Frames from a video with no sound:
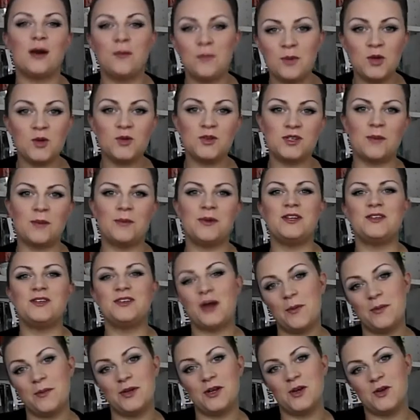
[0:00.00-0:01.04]

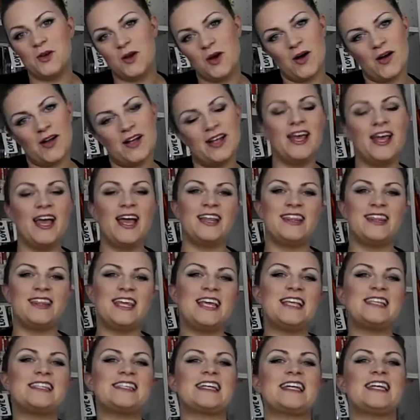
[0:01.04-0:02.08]

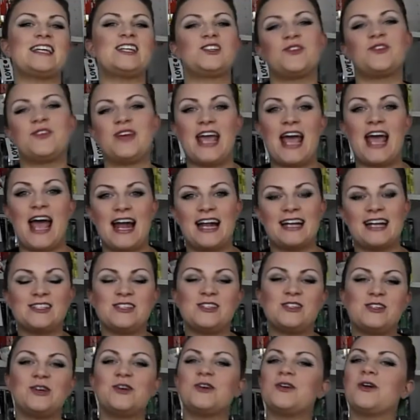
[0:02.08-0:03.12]

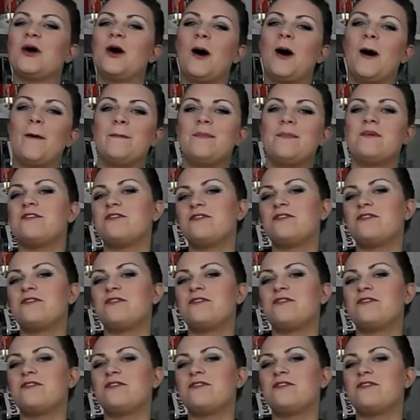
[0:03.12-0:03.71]
www.theseglitteryhands.com